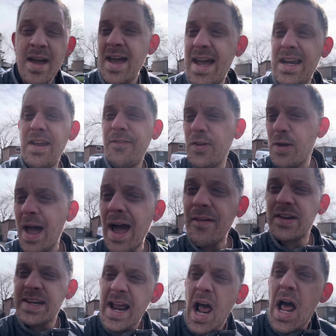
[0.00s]
And if you have
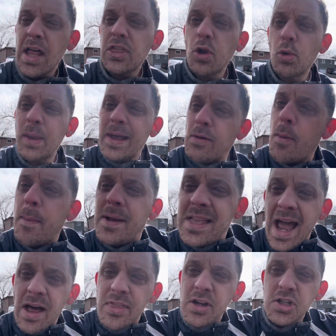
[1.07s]
it, the link will be
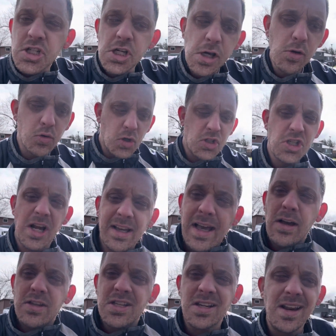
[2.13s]
down there too to check
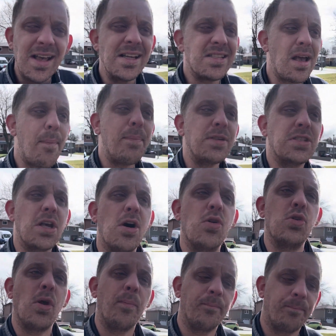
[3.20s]
out today's episode.